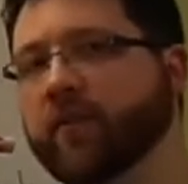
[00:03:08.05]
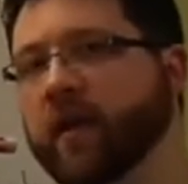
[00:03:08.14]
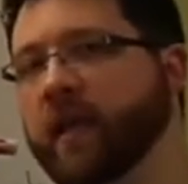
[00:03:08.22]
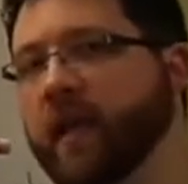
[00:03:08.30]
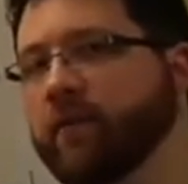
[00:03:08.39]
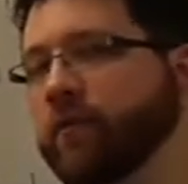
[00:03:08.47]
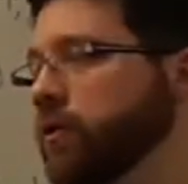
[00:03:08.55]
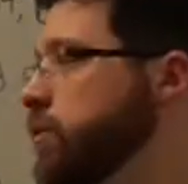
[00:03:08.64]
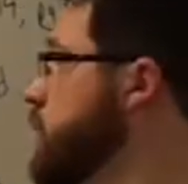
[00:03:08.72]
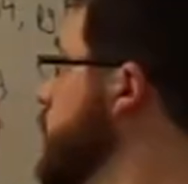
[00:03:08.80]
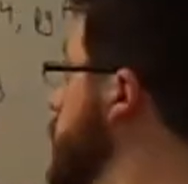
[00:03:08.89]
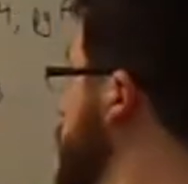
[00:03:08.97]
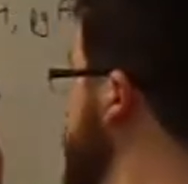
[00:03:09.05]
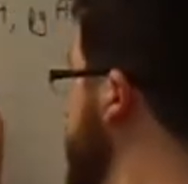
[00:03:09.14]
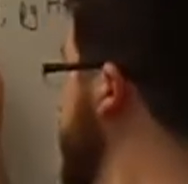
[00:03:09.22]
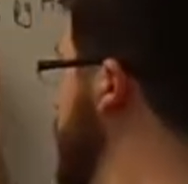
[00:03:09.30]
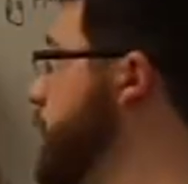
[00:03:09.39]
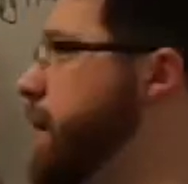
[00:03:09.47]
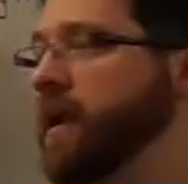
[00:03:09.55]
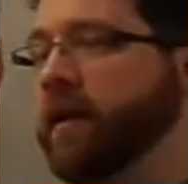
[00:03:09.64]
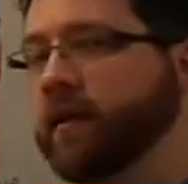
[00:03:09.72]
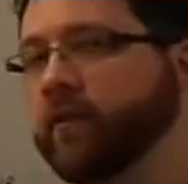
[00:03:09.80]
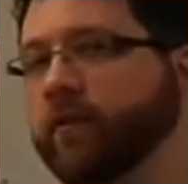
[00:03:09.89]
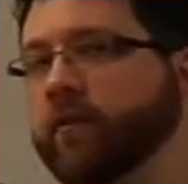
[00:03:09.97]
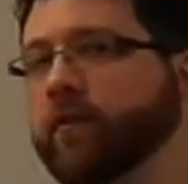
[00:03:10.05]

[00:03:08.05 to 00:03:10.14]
I gave you earlier, appendix